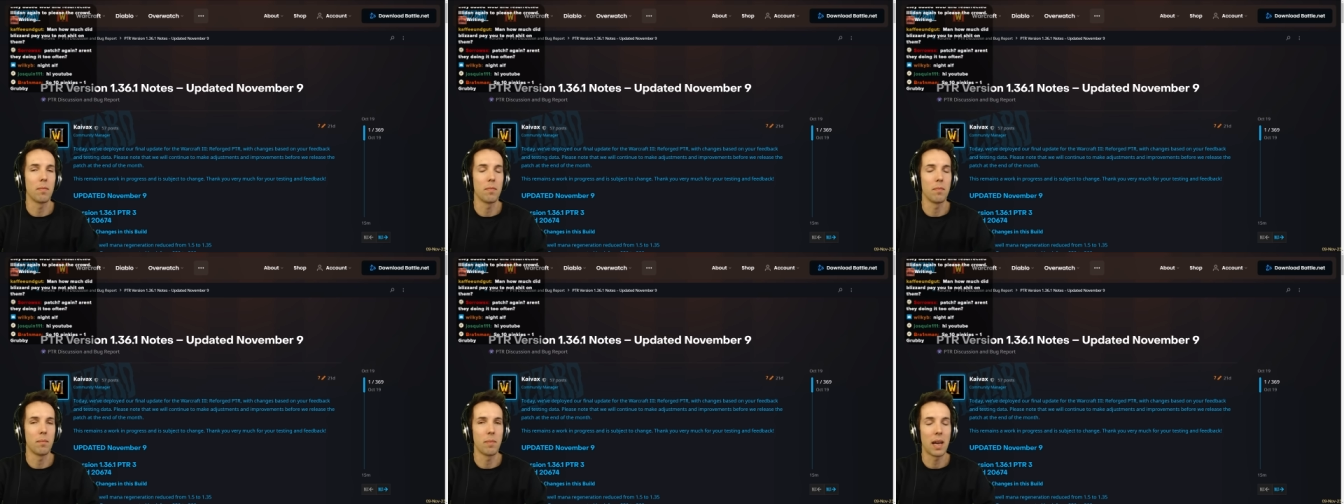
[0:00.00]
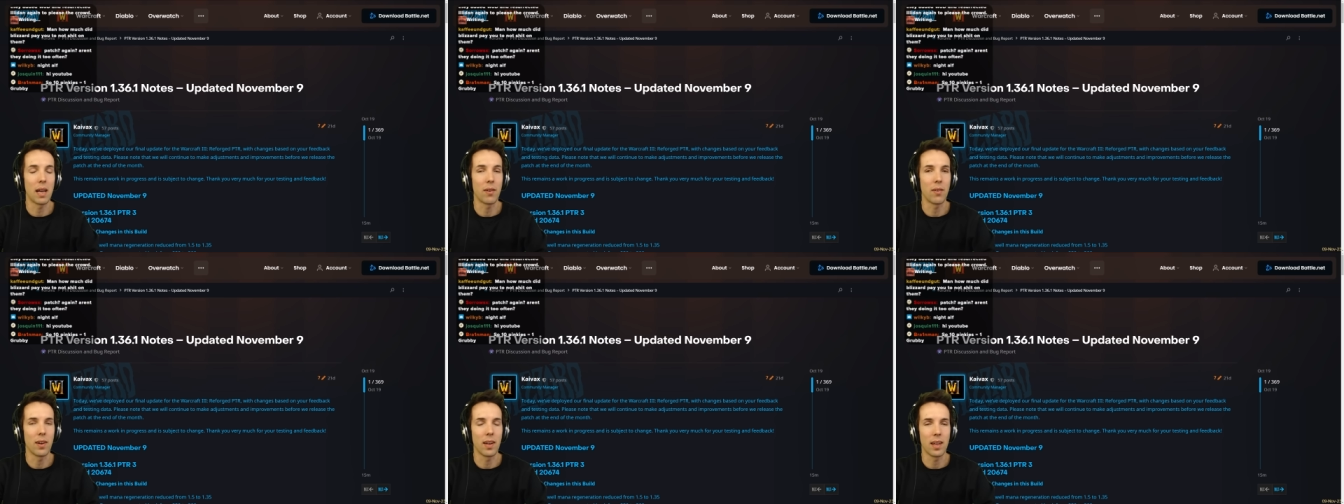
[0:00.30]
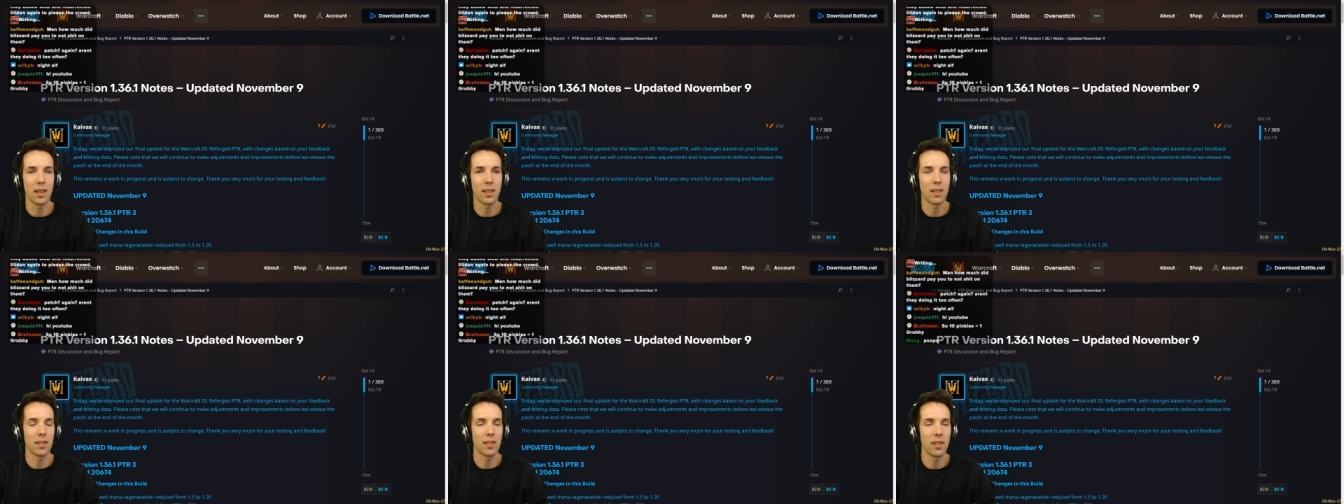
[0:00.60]

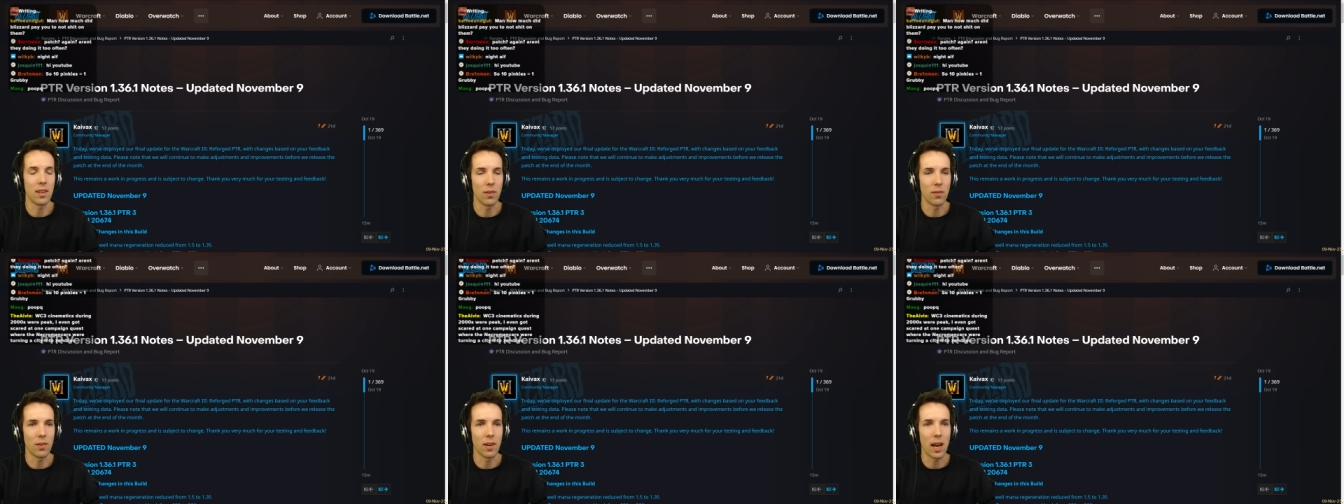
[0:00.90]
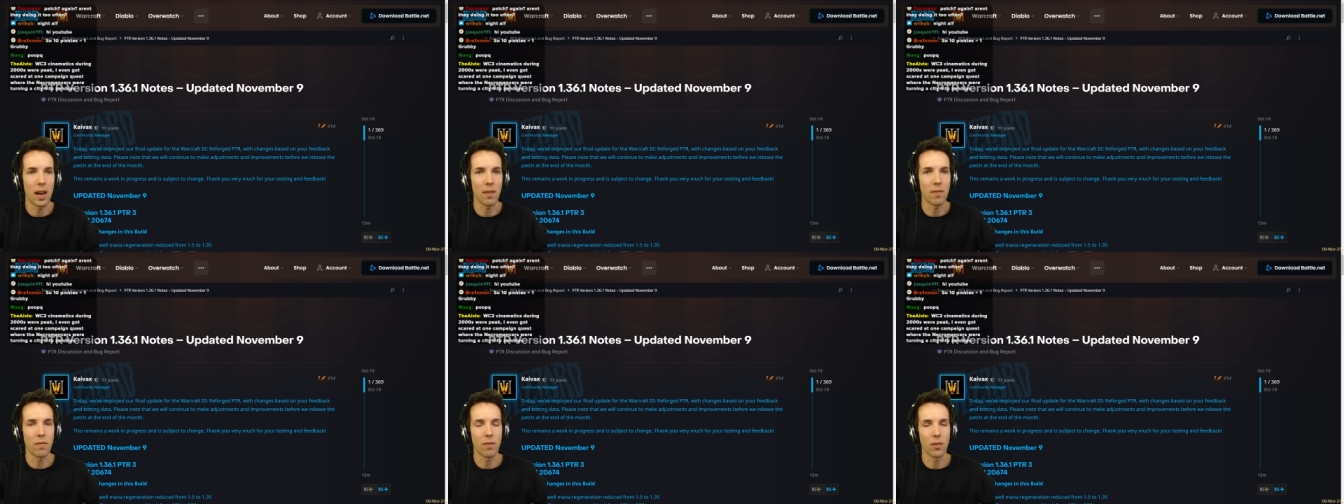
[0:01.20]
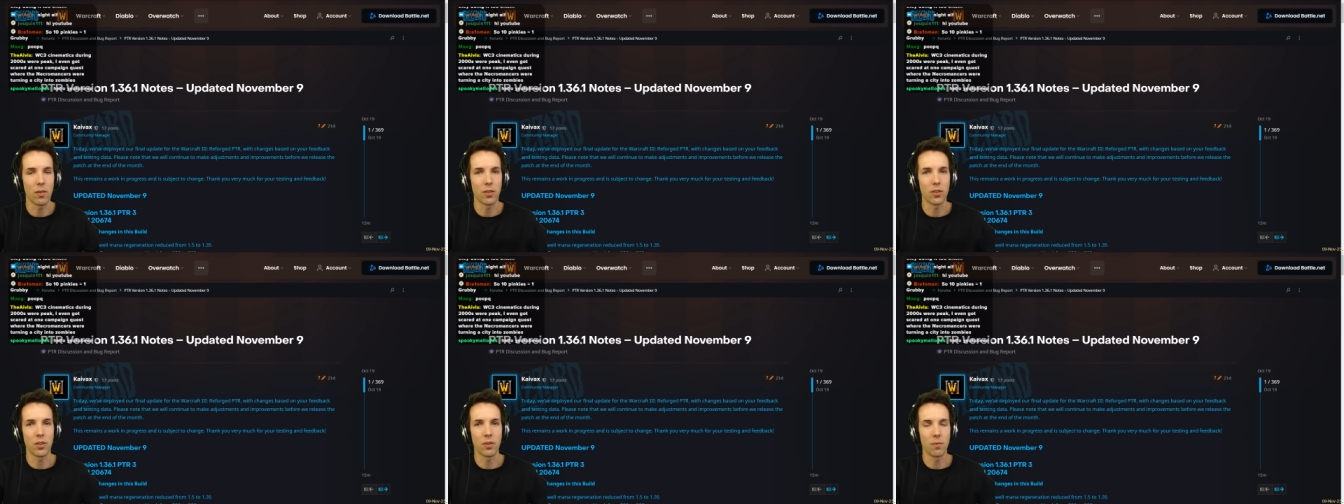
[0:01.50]
Battle.net, you know, live
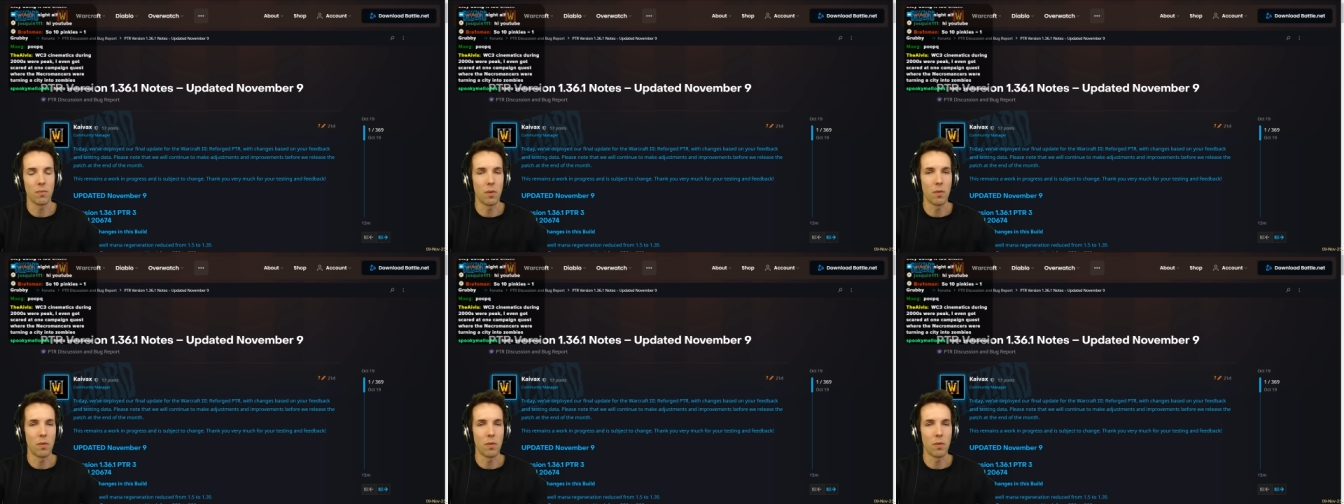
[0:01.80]
version,